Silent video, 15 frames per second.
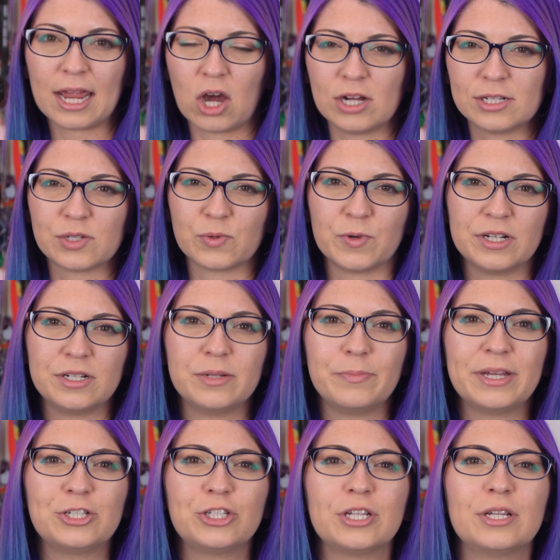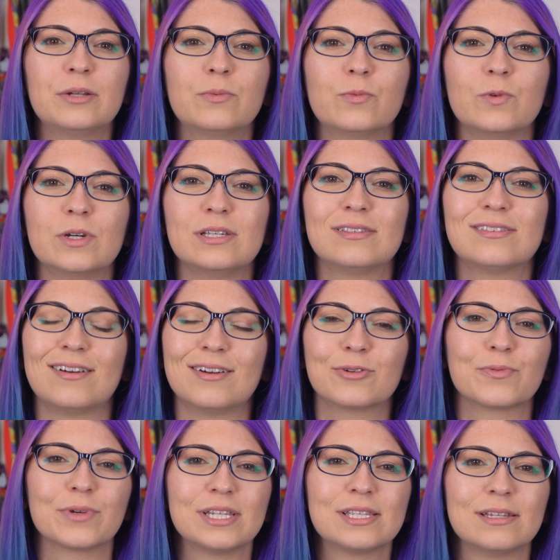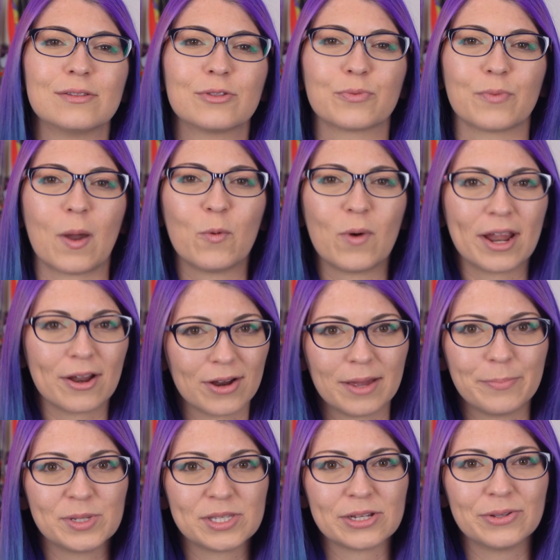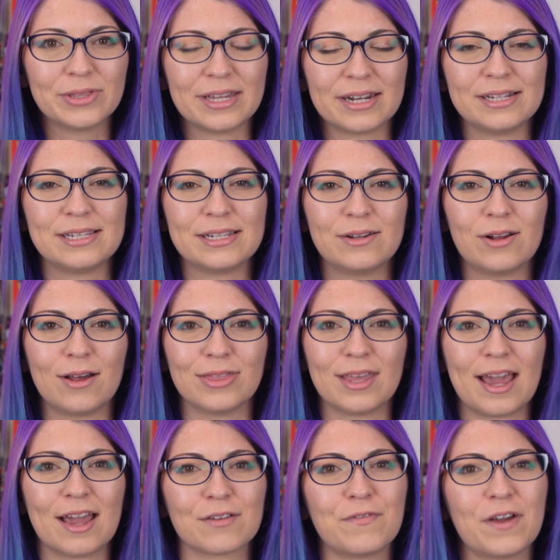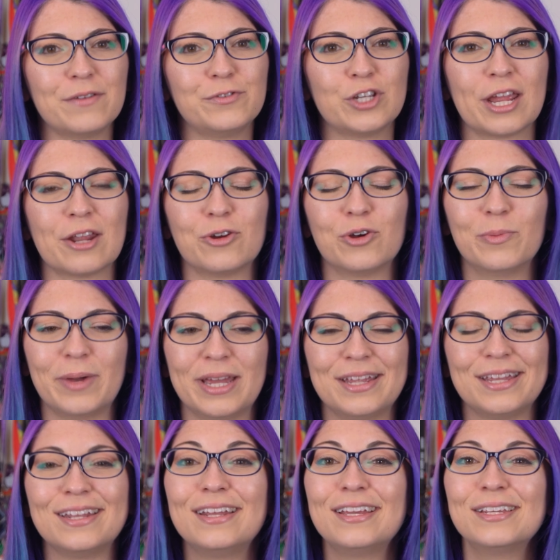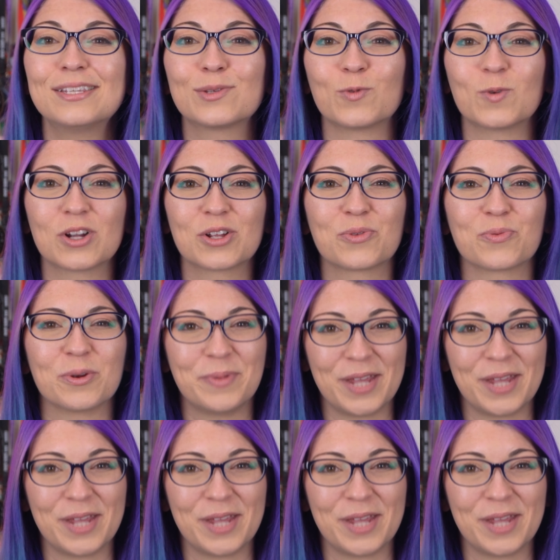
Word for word: I also wanted to mention was on a recent ThreatWire episode that I did on the Hack five channel, but it is worth